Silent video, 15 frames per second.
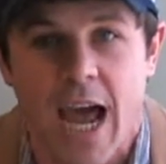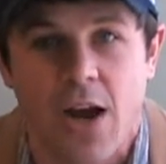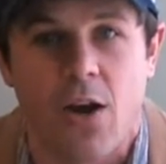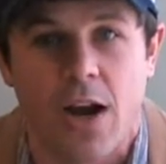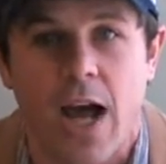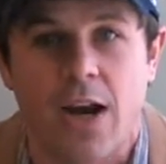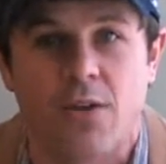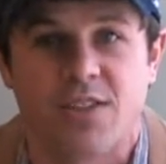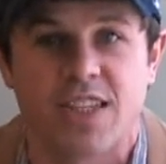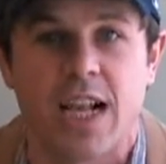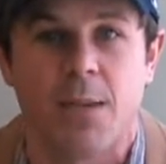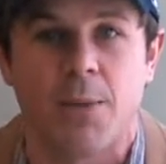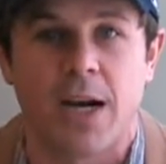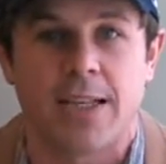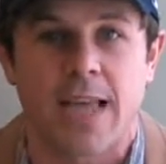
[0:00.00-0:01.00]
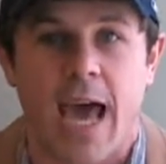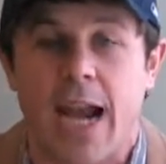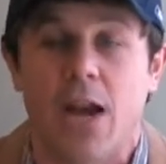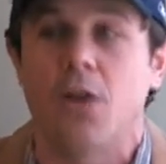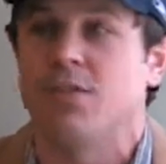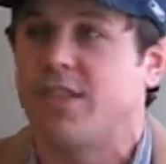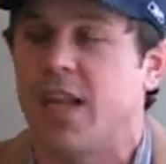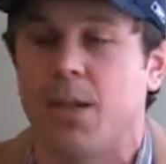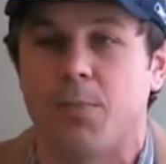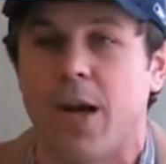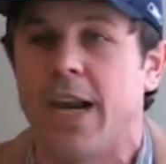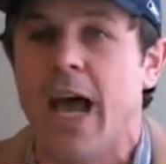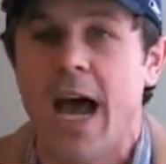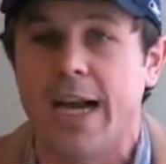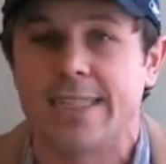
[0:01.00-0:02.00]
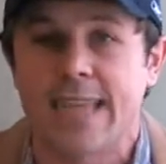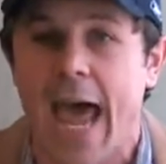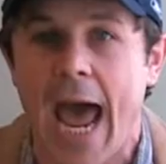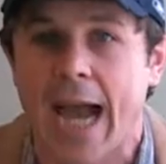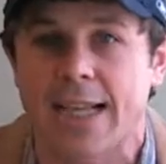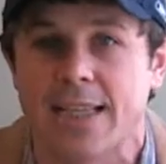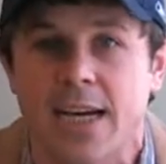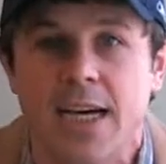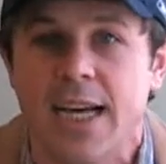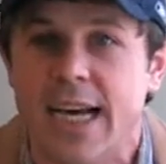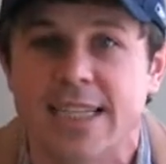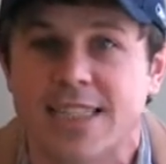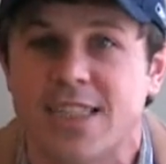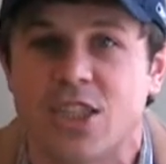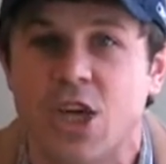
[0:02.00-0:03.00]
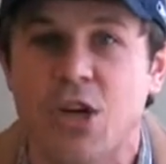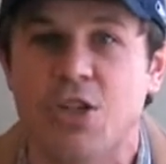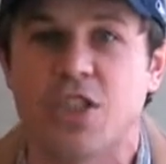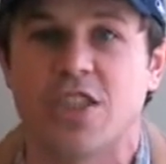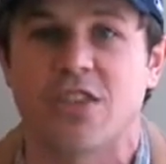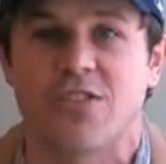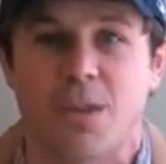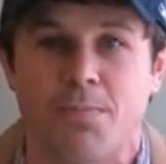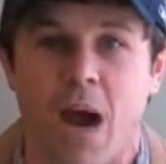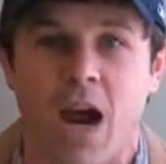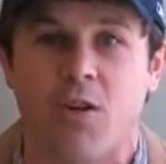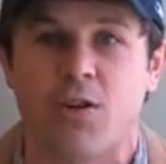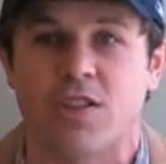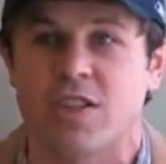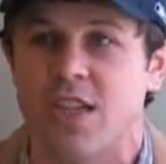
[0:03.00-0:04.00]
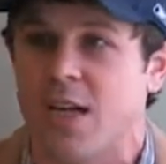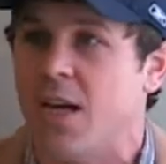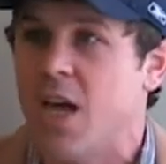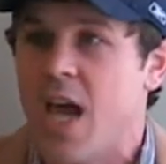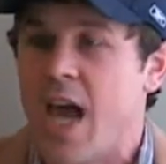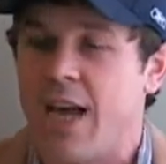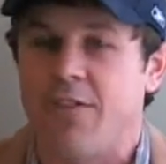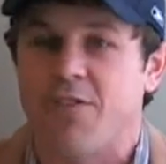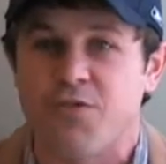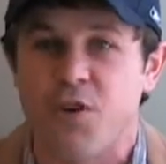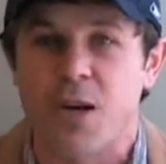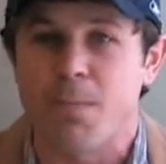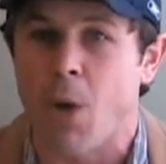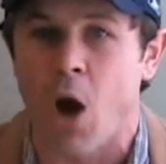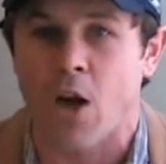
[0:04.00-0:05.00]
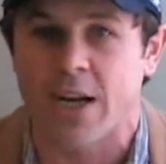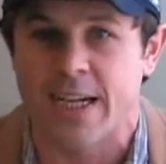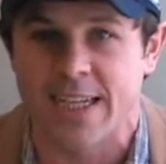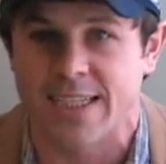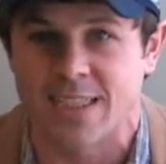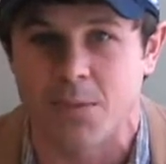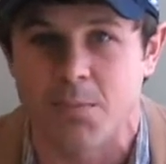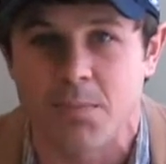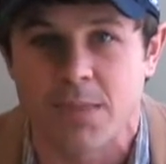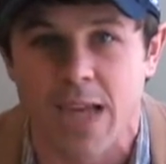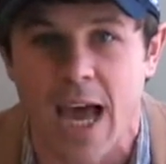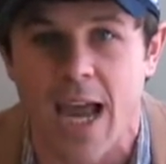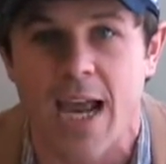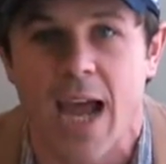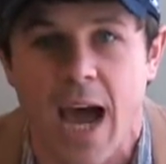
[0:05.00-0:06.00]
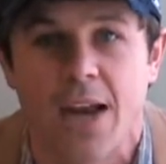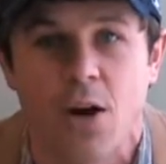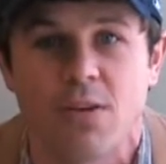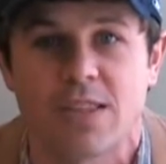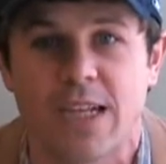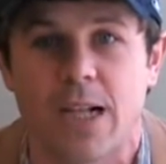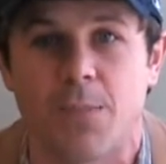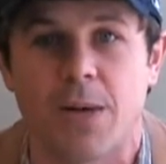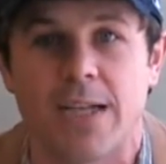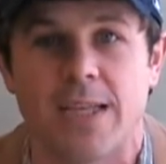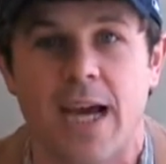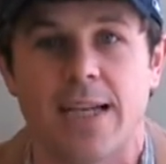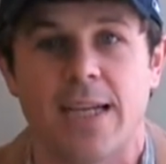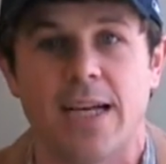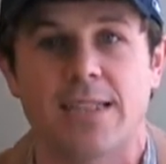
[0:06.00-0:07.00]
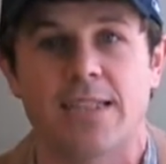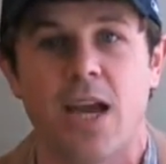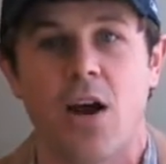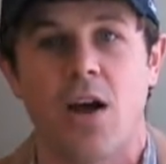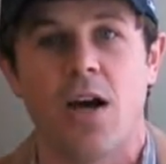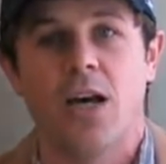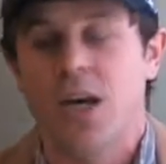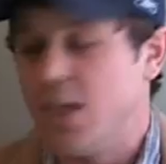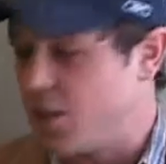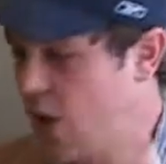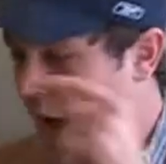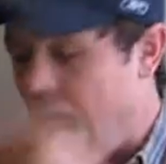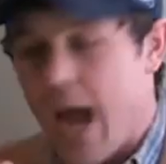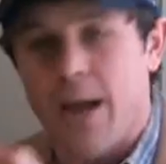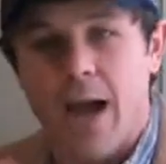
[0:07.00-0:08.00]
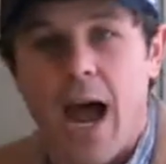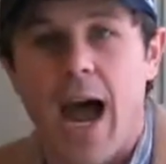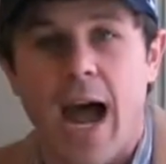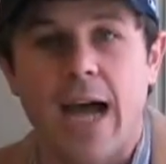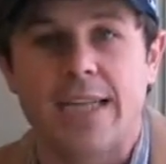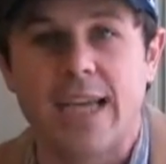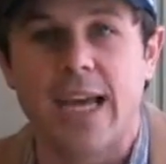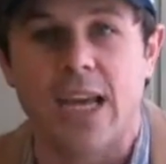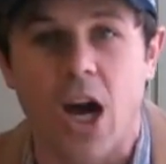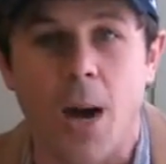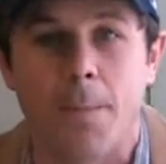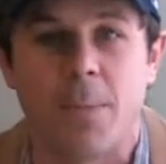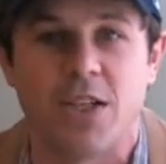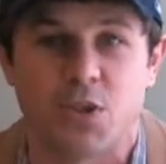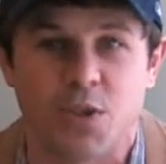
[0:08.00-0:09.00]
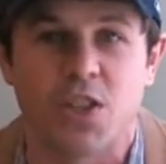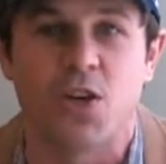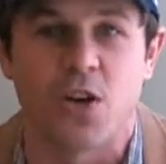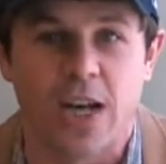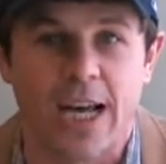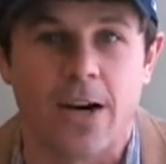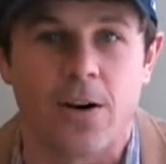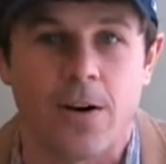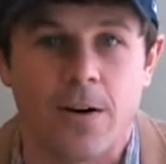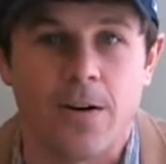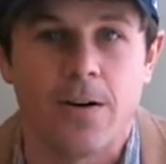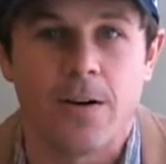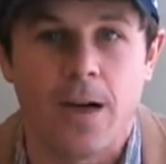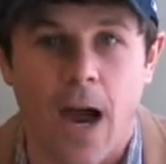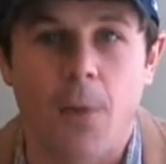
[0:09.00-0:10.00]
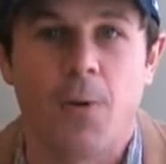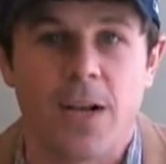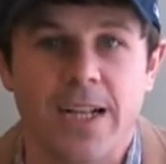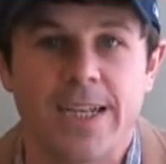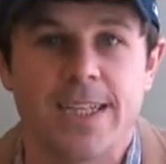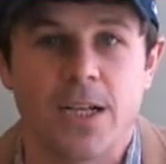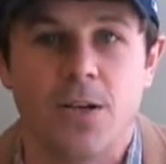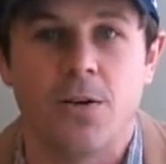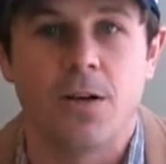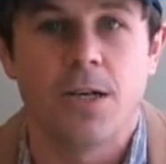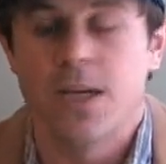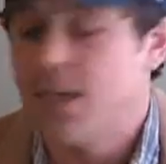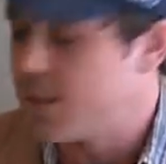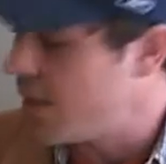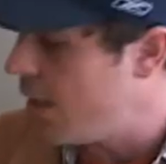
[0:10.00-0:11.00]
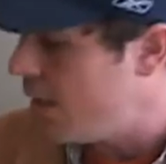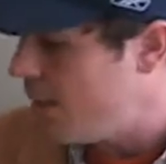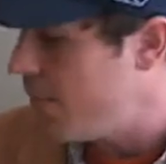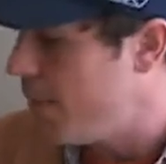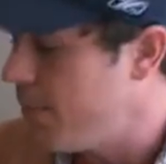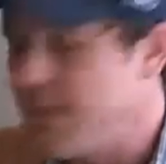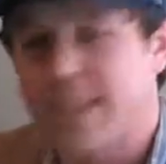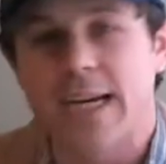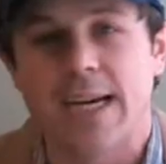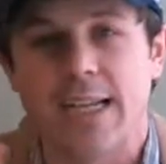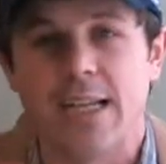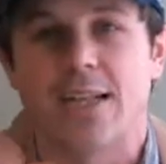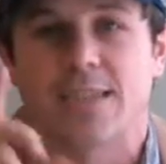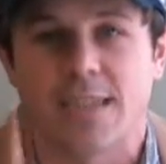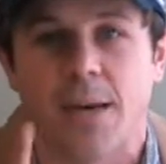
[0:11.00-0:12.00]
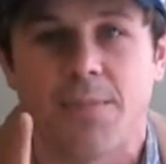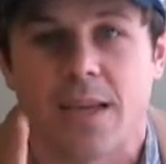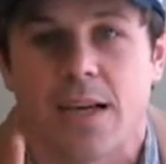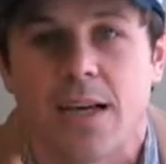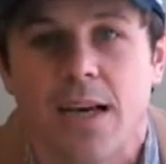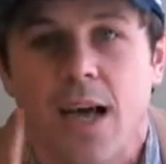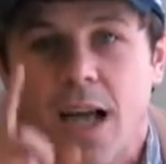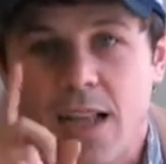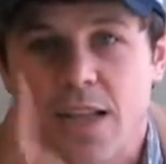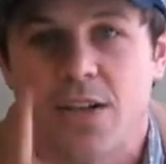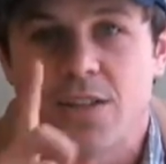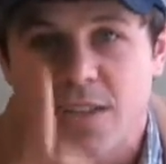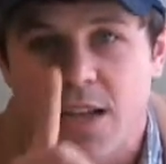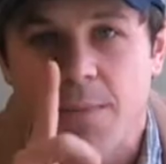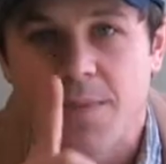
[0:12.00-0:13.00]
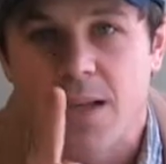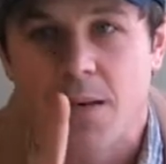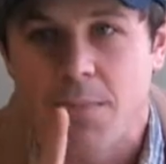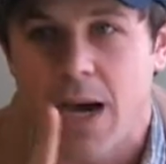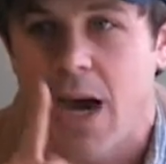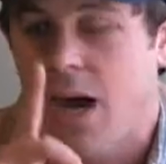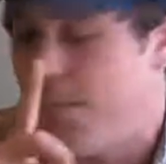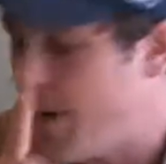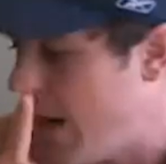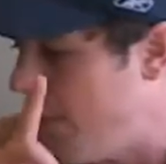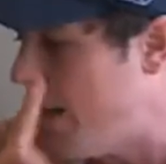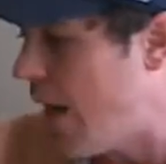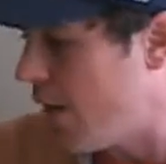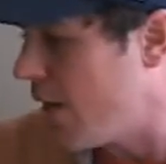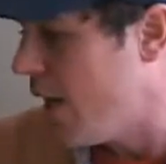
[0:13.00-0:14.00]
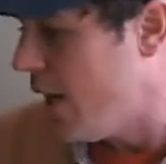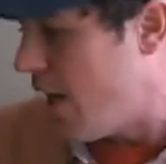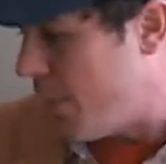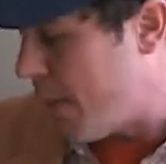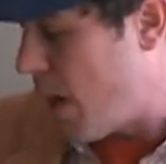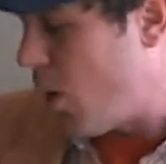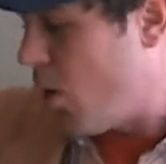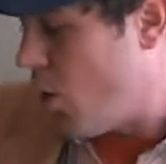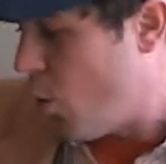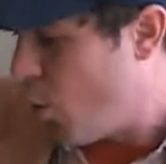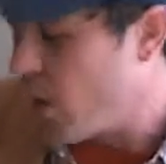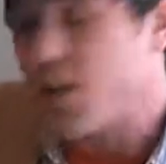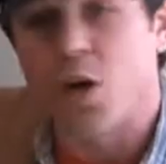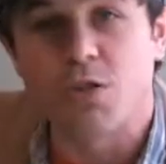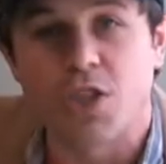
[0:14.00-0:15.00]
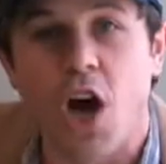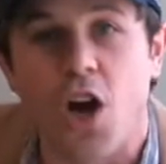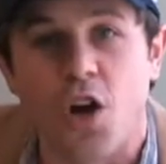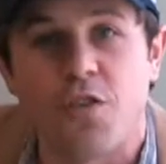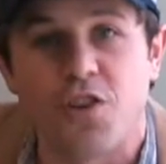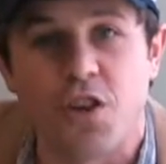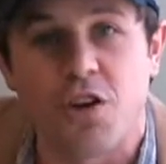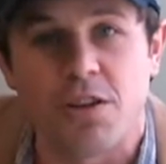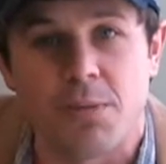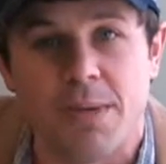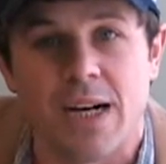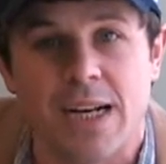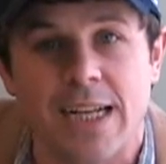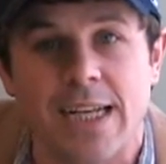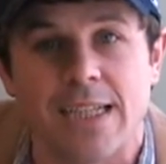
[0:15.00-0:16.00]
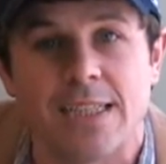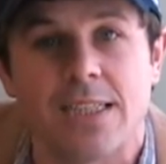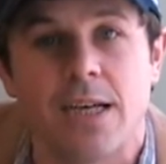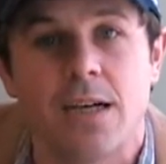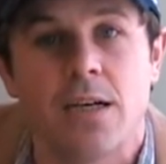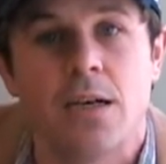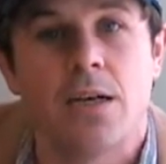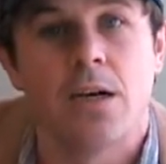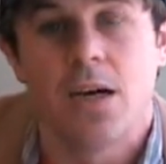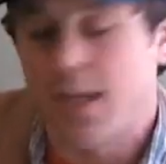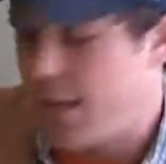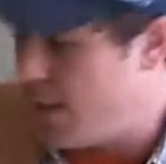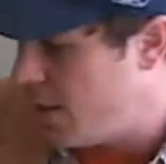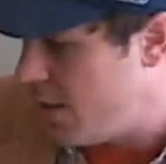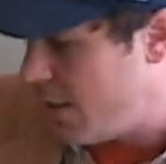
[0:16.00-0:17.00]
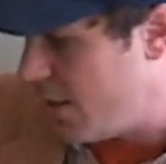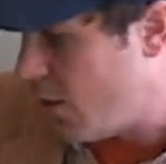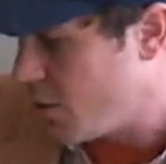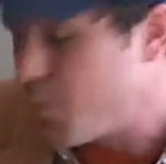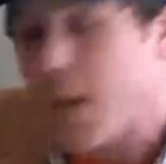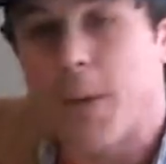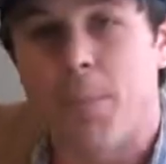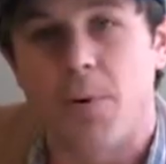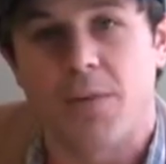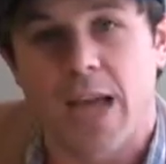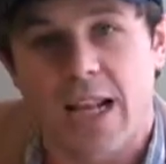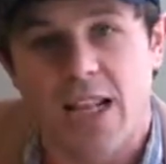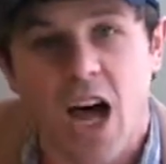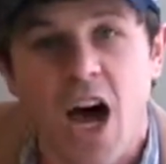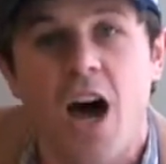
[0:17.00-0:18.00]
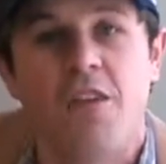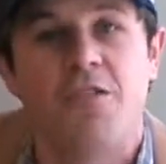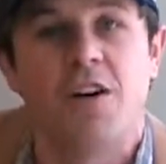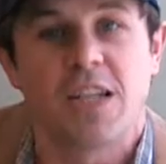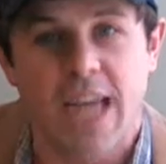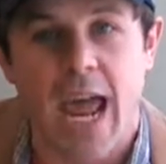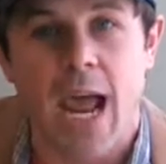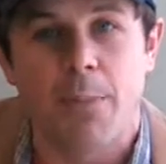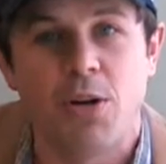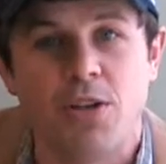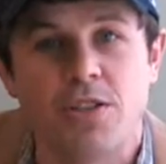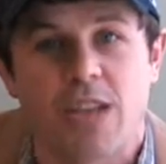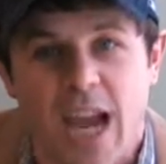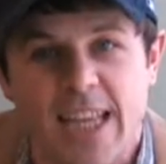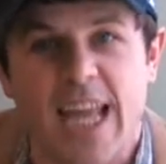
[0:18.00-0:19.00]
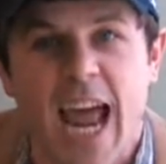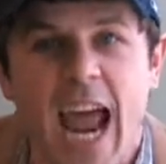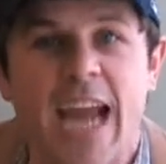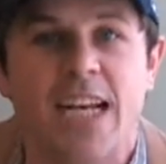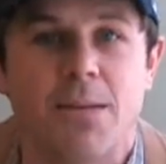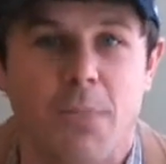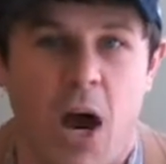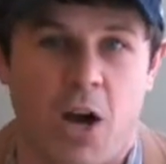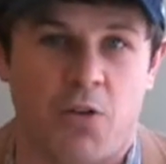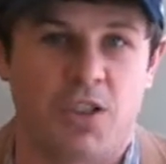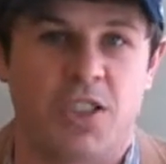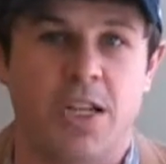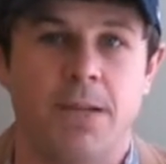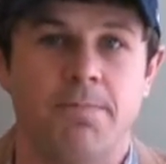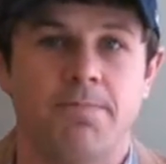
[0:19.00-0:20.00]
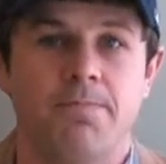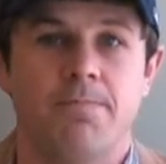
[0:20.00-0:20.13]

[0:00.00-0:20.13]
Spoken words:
I don't celebrate that. I don't celebrate Attack the Institutions of Democracy and Free Marketism Day. I don't celebrate that day, Sarah. So I take umbrage with your letter. I really do. So let me tell you a little something about what goes on over there in the Middle East. Those people, they love camels and they hate democracy.